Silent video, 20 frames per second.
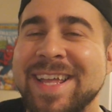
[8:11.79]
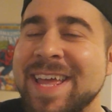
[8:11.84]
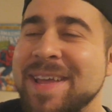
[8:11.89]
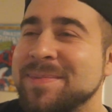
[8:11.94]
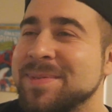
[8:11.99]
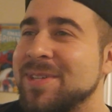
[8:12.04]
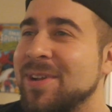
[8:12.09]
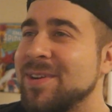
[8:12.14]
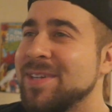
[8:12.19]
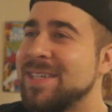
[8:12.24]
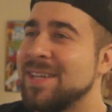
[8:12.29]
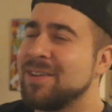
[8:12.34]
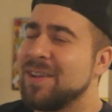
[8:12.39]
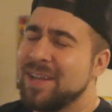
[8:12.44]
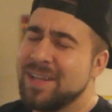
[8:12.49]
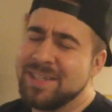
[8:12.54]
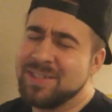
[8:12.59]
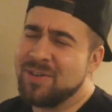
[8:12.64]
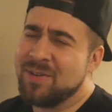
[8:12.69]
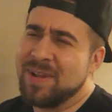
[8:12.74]
Keemstar,
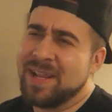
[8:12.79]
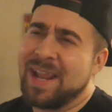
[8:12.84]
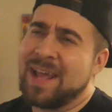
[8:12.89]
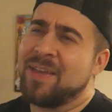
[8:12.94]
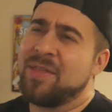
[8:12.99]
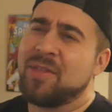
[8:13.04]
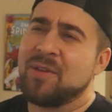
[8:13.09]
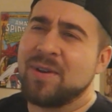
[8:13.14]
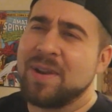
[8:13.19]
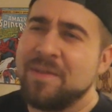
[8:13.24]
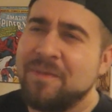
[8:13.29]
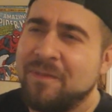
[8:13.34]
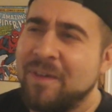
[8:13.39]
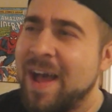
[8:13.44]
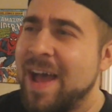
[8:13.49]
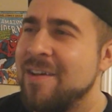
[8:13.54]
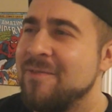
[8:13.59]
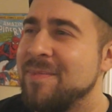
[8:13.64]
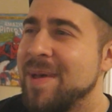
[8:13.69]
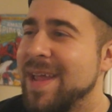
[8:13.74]
he's only like
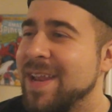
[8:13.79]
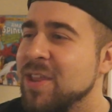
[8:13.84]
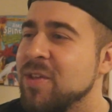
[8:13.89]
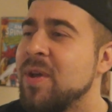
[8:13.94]
35, man.